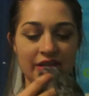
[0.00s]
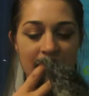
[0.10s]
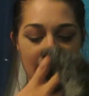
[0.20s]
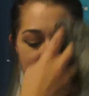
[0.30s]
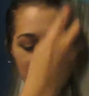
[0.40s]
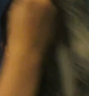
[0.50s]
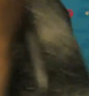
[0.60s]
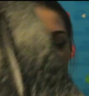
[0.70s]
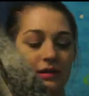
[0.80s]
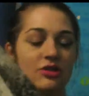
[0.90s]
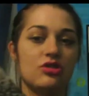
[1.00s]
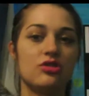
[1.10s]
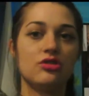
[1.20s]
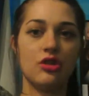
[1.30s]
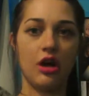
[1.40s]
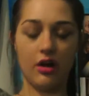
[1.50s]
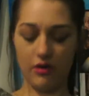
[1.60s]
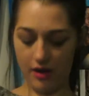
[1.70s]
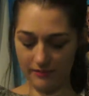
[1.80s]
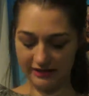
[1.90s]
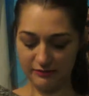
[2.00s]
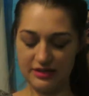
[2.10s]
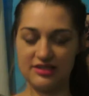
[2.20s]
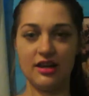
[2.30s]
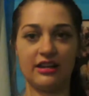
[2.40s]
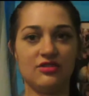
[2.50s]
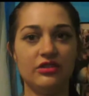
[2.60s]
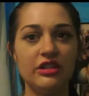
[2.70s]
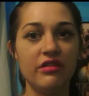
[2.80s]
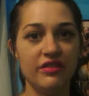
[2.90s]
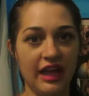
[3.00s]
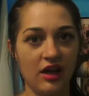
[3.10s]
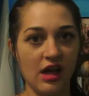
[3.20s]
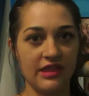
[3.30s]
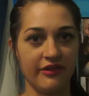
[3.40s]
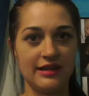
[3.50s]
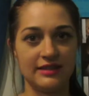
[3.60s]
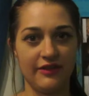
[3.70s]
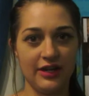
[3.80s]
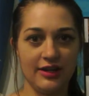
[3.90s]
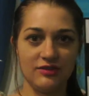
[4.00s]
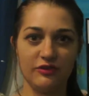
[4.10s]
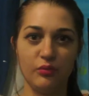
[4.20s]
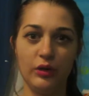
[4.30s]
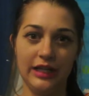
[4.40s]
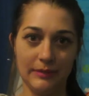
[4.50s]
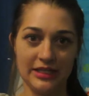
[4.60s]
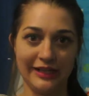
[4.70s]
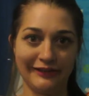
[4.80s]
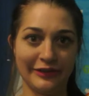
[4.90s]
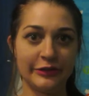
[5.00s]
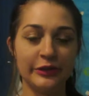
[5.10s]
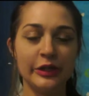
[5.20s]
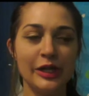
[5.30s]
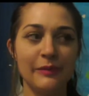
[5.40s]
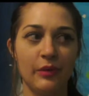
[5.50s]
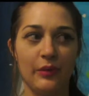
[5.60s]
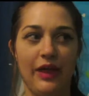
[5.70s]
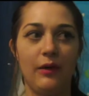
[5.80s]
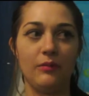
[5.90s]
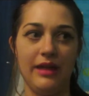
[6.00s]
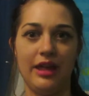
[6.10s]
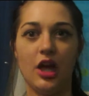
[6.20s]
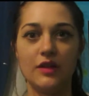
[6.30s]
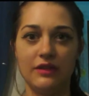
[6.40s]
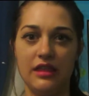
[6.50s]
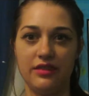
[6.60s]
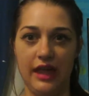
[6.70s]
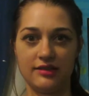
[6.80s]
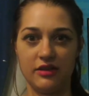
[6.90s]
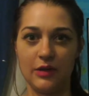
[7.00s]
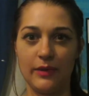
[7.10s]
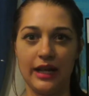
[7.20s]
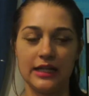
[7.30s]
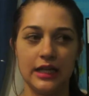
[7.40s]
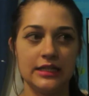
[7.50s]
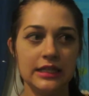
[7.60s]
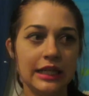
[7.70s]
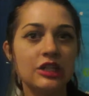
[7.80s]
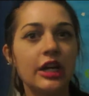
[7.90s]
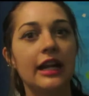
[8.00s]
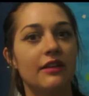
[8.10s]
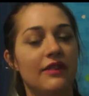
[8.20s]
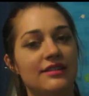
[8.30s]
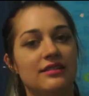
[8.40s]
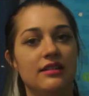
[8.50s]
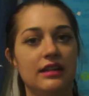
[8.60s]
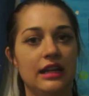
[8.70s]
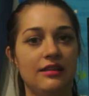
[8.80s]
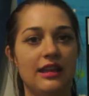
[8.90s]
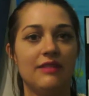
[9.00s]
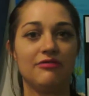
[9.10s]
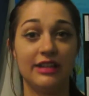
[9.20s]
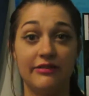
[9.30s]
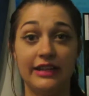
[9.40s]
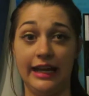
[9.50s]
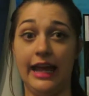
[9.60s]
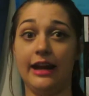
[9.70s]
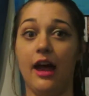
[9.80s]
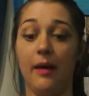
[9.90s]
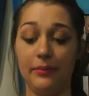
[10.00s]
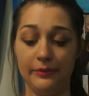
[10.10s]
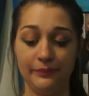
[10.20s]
And it's just going to be so unbelievably snug. It's not too thick either. It's a very nice sort of woolly material, but without being overly thick. So you can wear like a nice t-shirt and a vest underneath it and really layer up.